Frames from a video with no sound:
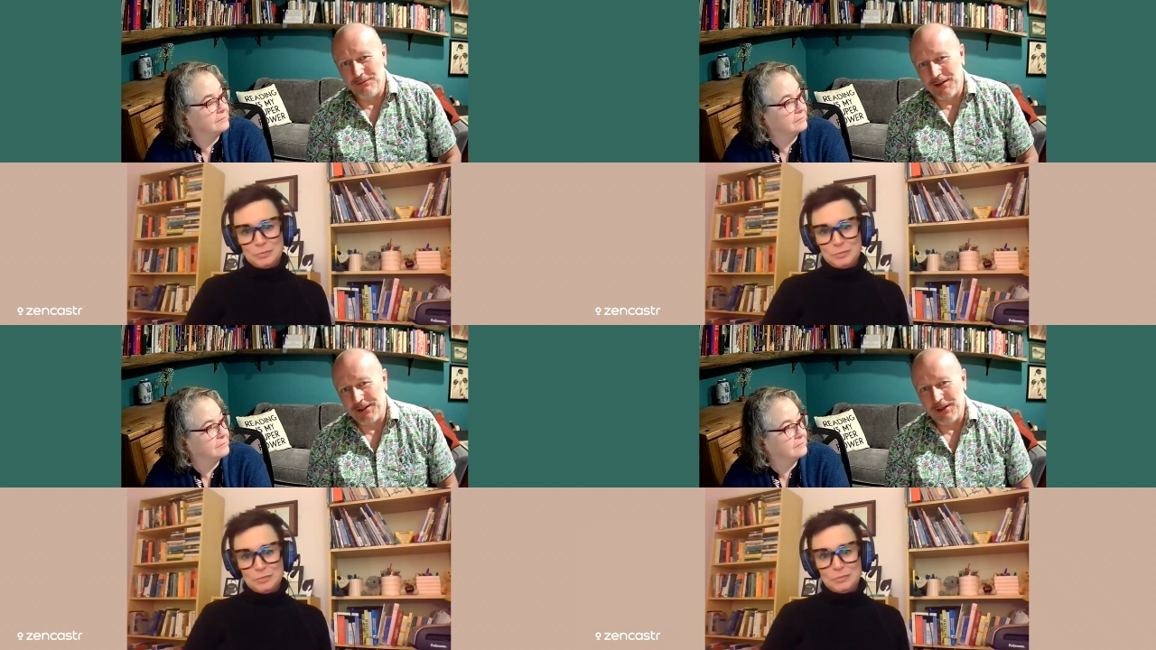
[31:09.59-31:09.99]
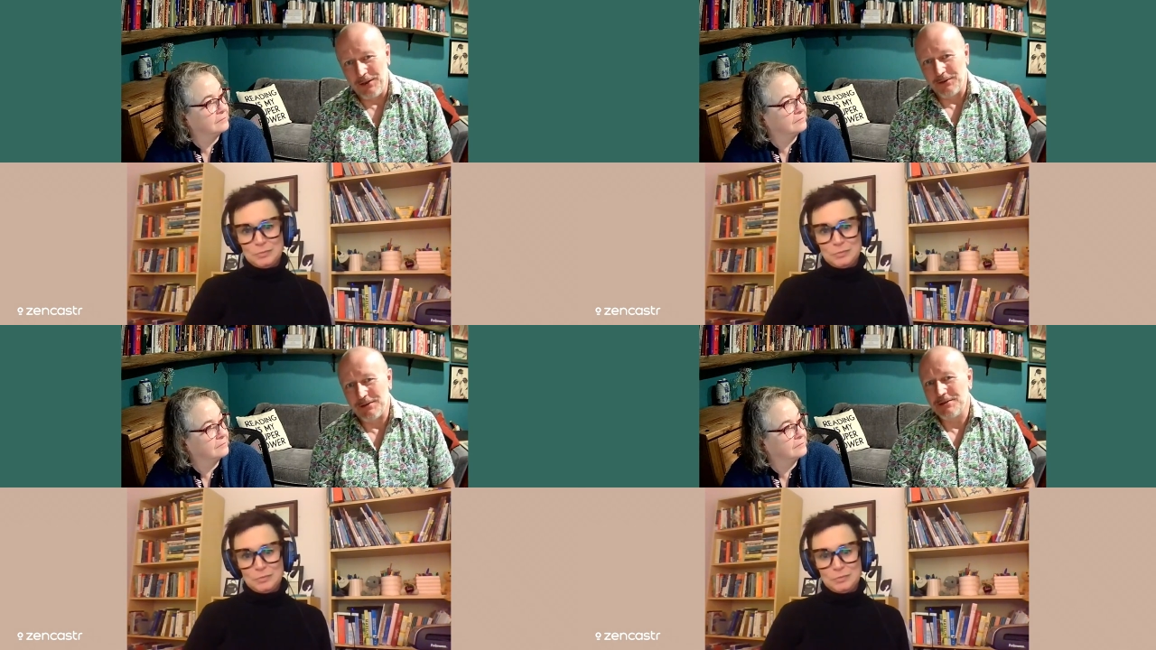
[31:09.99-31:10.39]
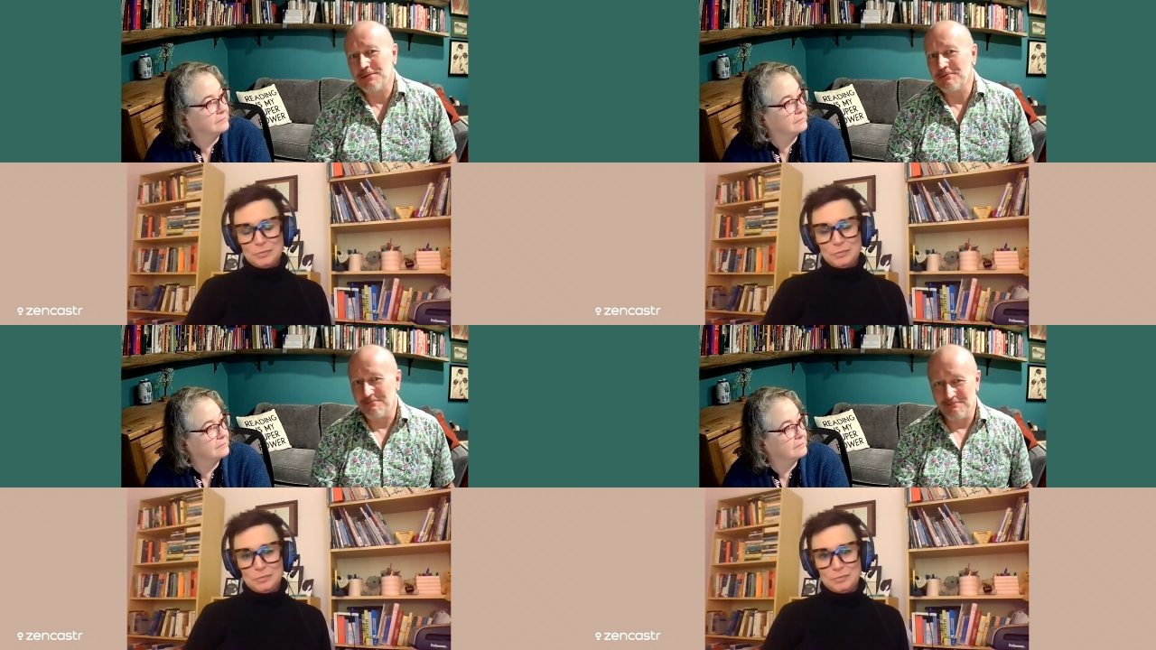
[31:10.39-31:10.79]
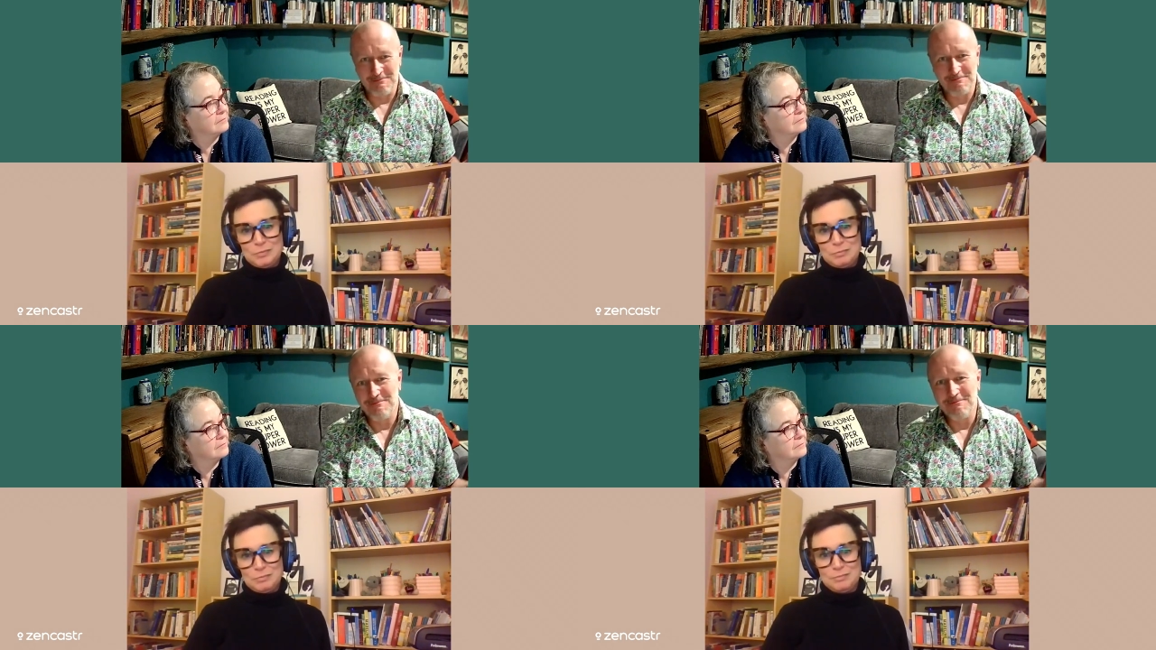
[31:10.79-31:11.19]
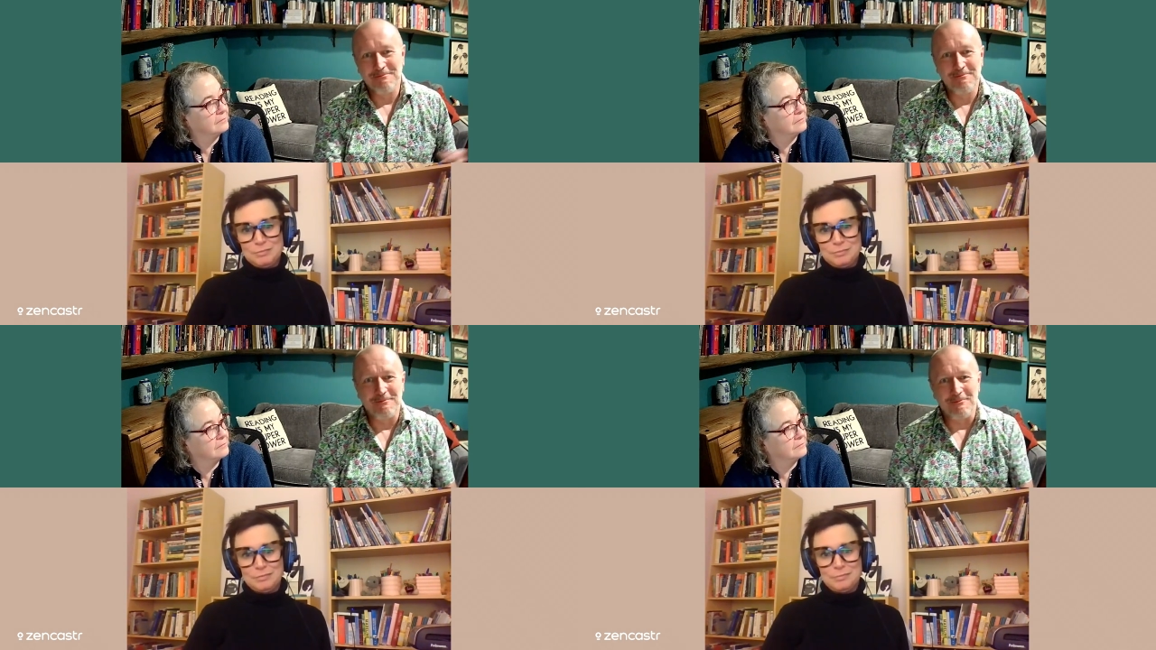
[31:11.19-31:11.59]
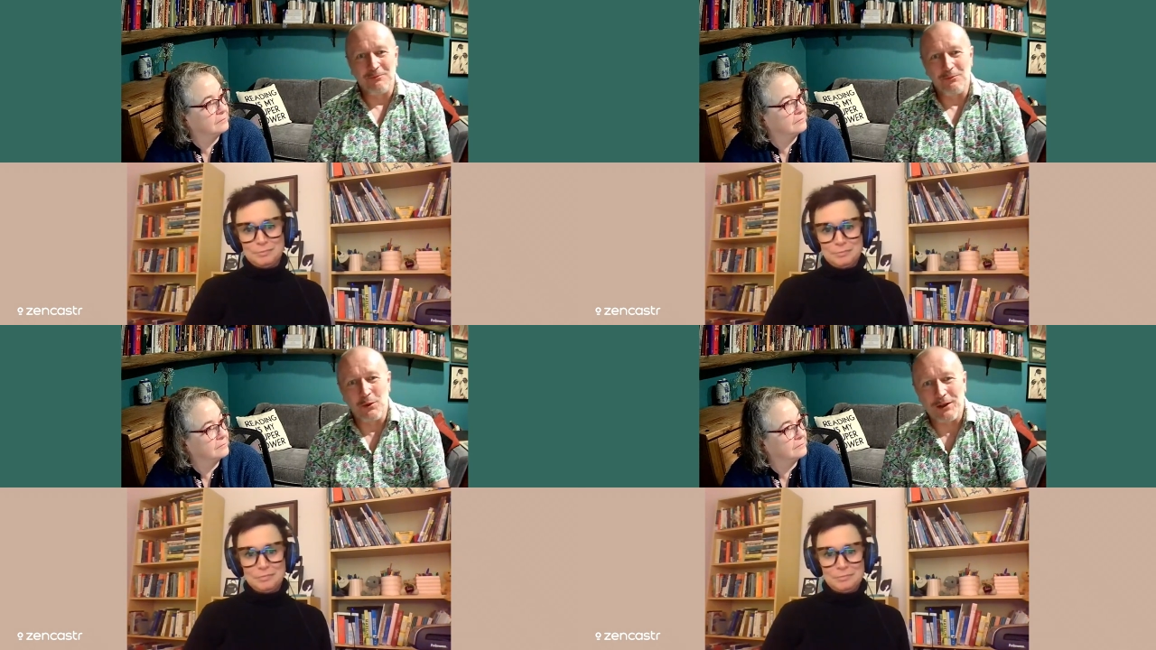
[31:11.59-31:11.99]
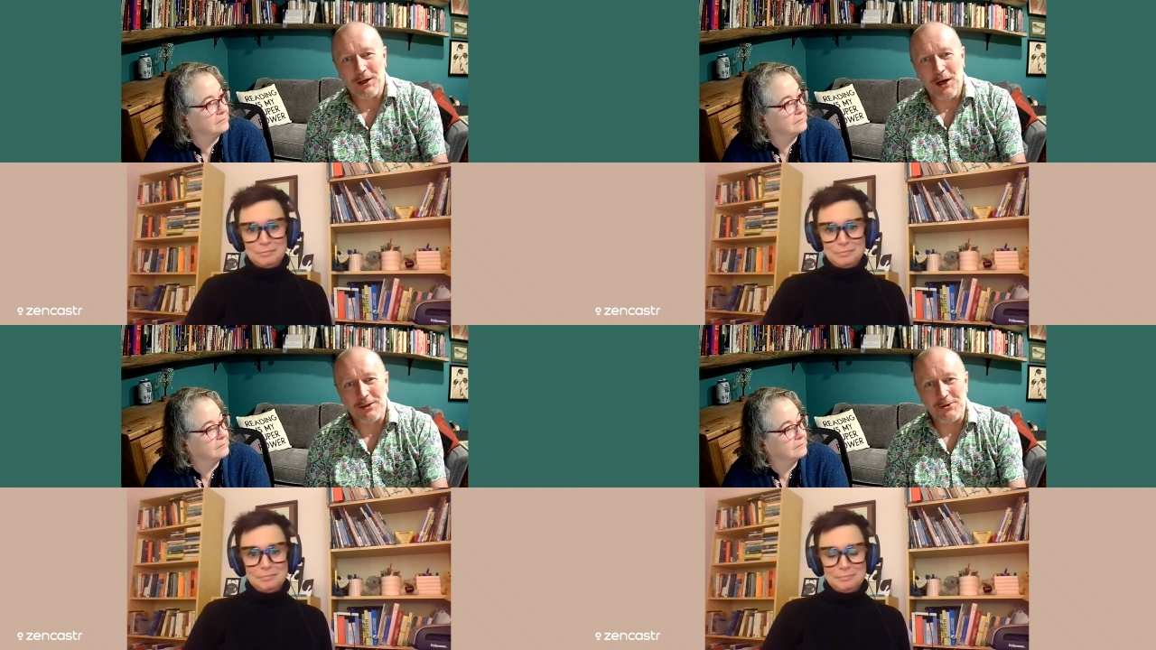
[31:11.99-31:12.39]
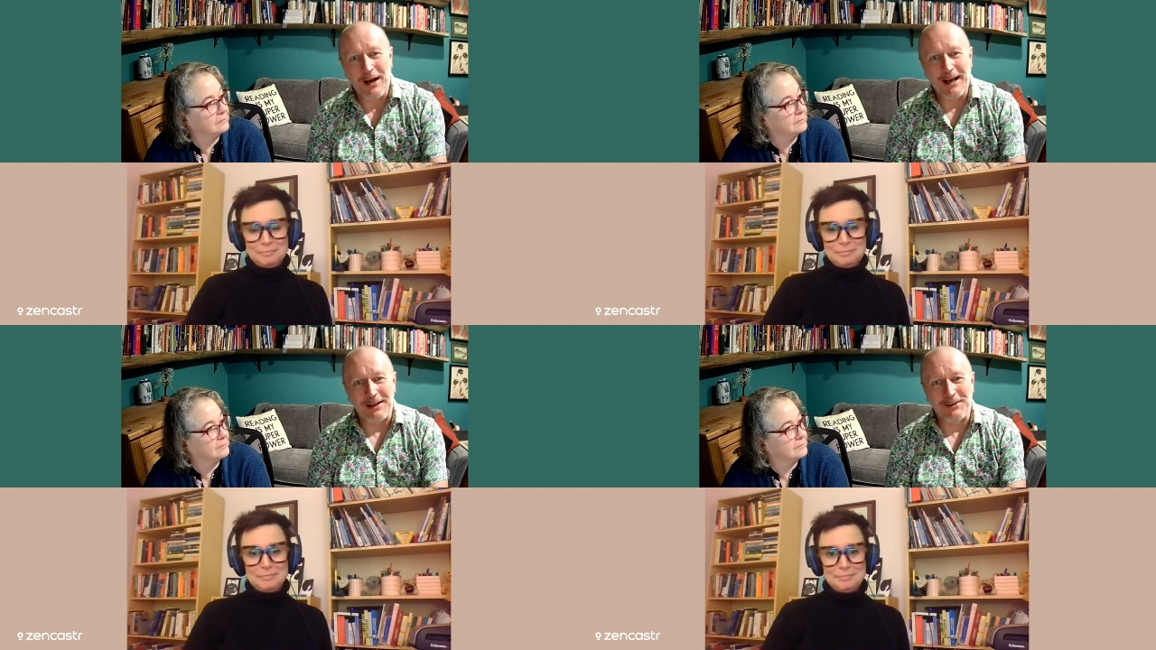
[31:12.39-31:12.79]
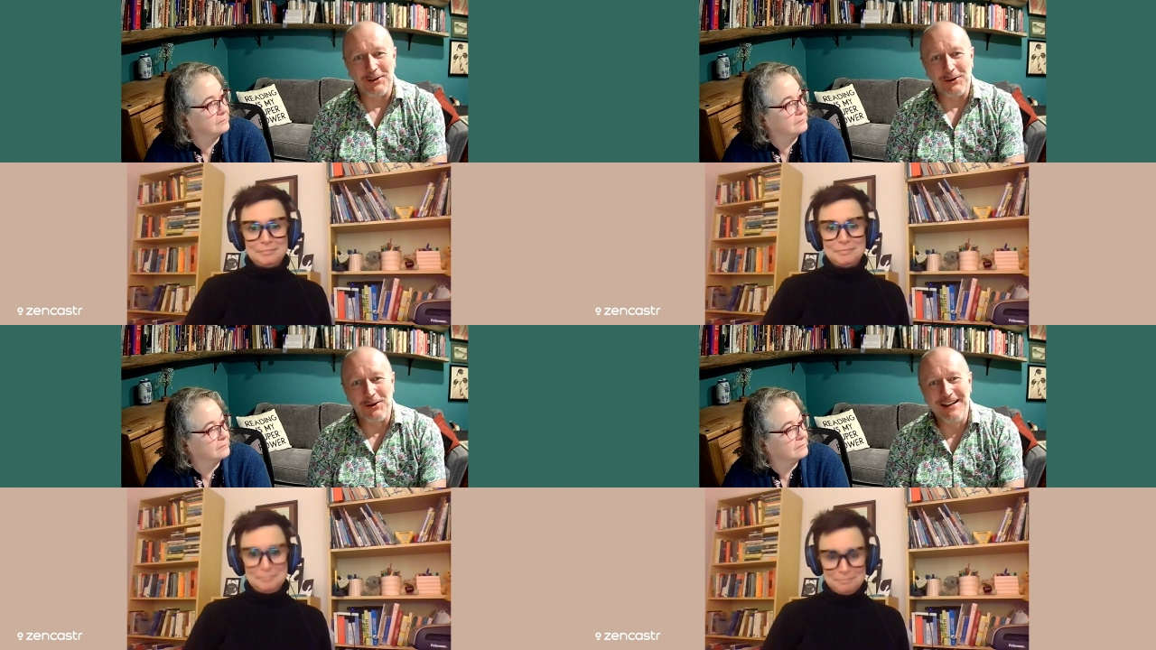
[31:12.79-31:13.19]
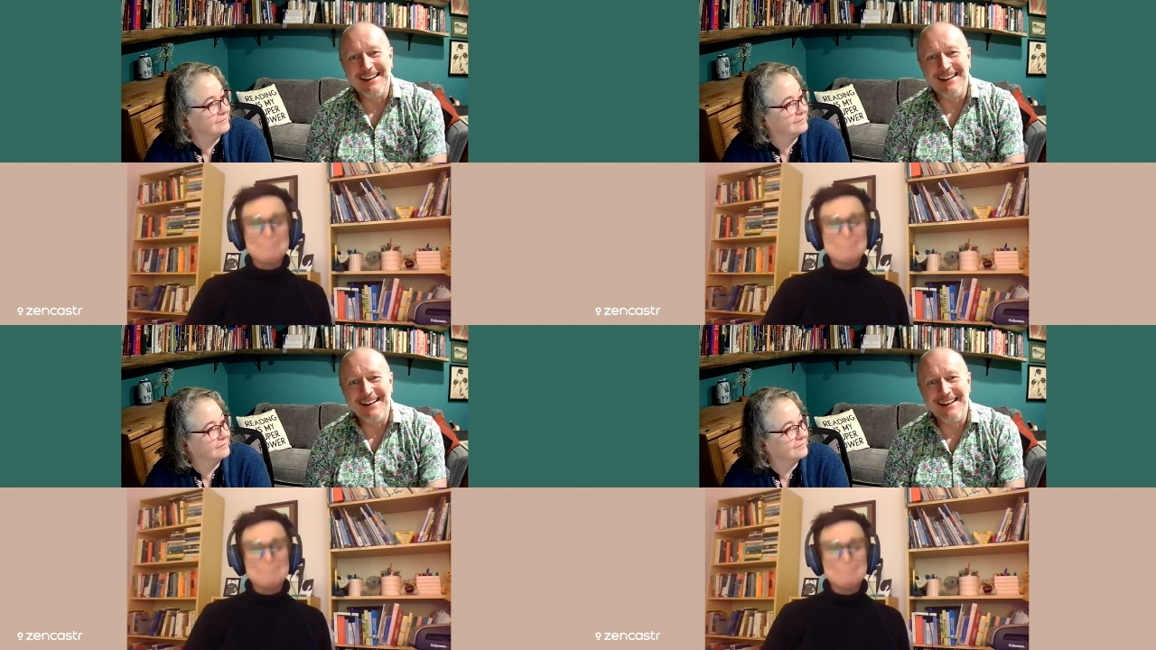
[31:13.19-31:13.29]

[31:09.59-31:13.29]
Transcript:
Speaker 1: adults with a contract who